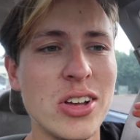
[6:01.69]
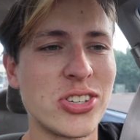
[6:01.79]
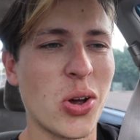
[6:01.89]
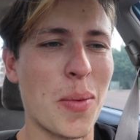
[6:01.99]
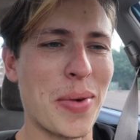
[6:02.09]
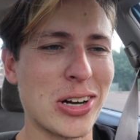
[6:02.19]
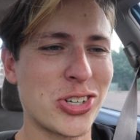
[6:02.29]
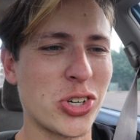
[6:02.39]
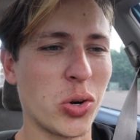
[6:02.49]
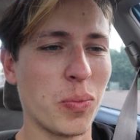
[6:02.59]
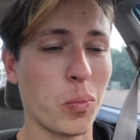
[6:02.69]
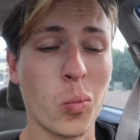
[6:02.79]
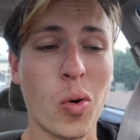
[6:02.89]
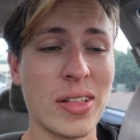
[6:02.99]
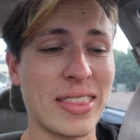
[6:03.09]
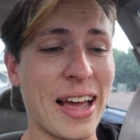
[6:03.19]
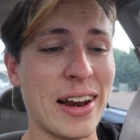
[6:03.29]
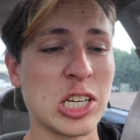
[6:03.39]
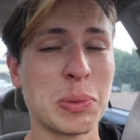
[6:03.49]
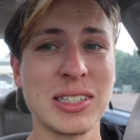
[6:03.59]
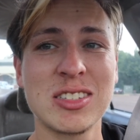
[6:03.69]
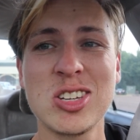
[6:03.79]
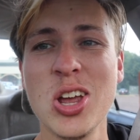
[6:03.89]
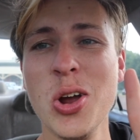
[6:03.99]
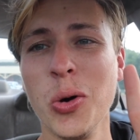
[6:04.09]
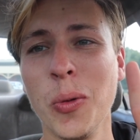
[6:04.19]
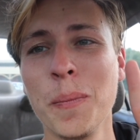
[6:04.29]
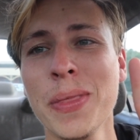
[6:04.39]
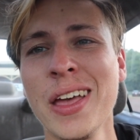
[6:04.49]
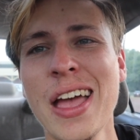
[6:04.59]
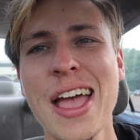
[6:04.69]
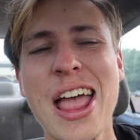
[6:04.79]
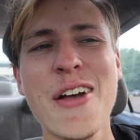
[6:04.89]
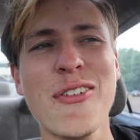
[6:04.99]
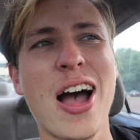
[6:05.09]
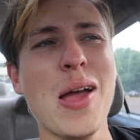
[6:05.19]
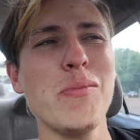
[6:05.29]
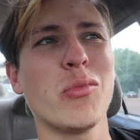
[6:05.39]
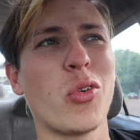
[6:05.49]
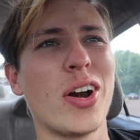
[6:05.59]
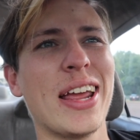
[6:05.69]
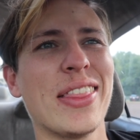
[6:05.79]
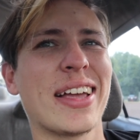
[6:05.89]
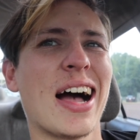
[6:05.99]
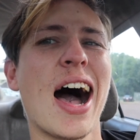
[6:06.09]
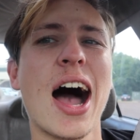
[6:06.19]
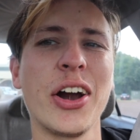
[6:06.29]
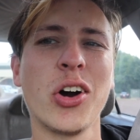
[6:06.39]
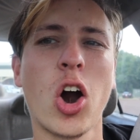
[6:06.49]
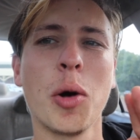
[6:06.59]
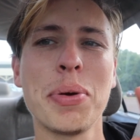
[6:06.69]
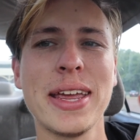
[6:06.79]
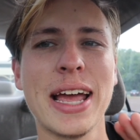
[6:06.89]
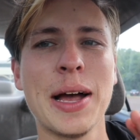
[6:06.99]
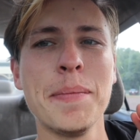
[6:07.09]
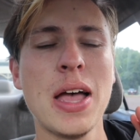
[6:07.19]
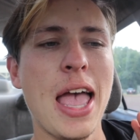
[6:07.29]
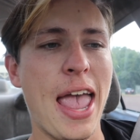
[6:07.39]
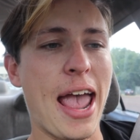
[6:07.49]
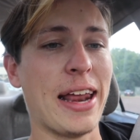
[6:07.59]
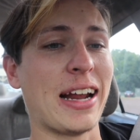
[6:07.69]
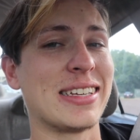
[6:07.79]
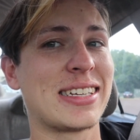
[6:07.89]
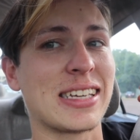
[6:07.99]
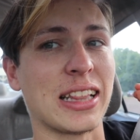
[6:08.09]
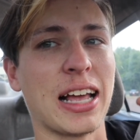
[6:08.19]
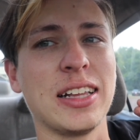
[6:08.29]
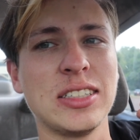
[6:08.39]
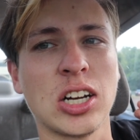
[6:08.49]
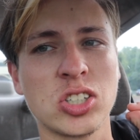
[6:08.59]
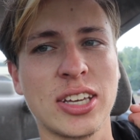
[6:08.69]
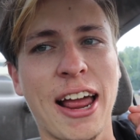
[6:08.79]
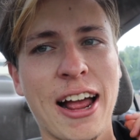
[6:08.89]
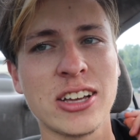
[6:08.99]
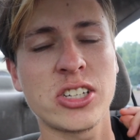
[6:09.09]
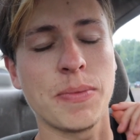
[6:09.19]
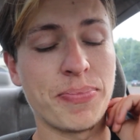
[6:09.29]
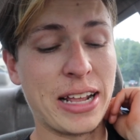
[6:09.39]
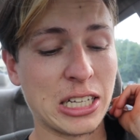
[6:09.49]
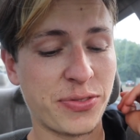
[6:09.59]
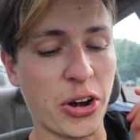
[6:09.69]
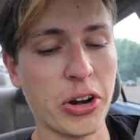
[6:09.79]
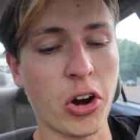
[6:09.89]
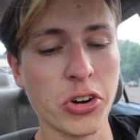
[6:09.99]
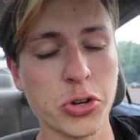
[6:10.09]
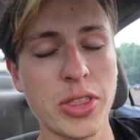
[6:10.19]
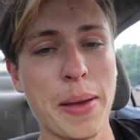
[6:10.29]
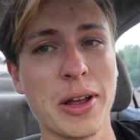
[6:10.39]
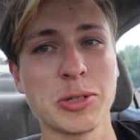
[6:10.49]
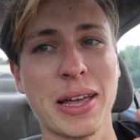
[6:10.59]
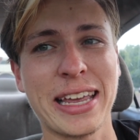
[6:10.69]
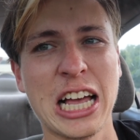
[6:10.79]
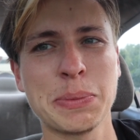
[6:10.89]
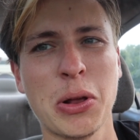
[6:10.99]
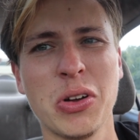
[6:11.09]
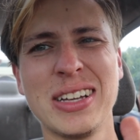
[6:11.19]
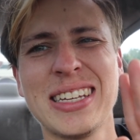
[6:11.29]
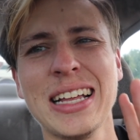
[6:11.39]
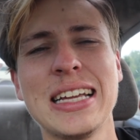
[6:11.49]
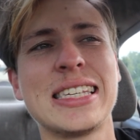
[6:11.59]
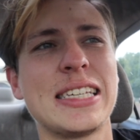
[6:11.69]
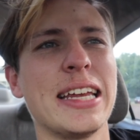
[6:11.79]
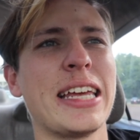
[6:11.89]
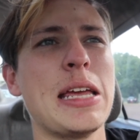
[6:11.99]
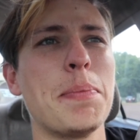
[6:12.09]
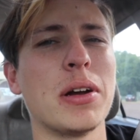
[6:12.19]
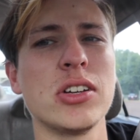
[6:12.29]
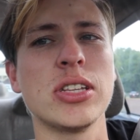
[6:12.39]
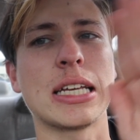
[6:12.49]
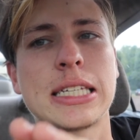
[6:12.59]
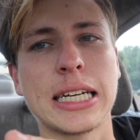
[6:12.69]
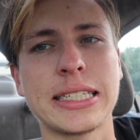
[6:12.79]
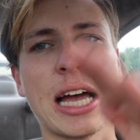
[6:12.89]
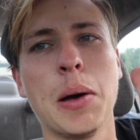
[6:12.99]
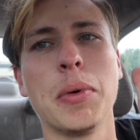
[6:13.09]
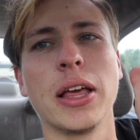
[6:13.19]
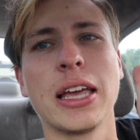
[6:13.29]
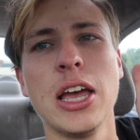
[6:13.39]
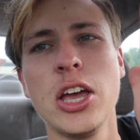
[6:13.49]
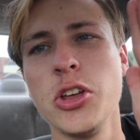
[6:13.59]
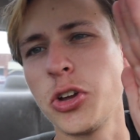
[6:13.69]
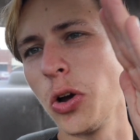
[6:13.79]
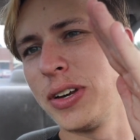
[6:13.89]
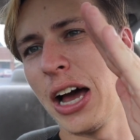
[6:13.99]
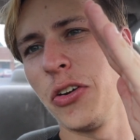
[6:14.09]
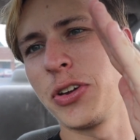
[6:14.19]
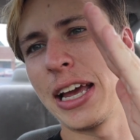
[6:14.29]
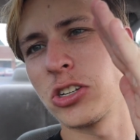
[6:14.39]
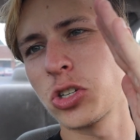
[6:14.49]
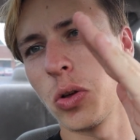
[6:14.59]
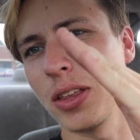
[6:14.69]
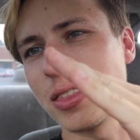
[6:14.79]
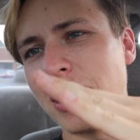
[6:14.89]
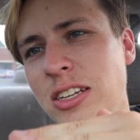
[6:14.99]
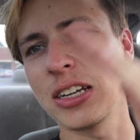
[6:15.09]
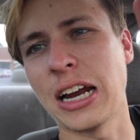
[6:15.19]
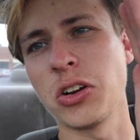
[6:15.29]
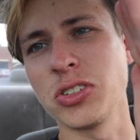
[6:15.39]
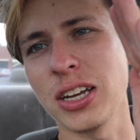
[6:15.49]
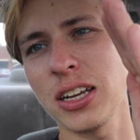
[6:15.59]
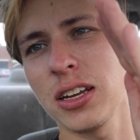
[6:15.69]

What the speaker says: So I'm not sure what that is, but two, if I'm running at like a higher RPM and I slightly touch the gas, now it's very hard to do that because my gas pedal, it's sticky, but it doesn't like stick down, but like you go down, you can't just go like this, it kind of goes like,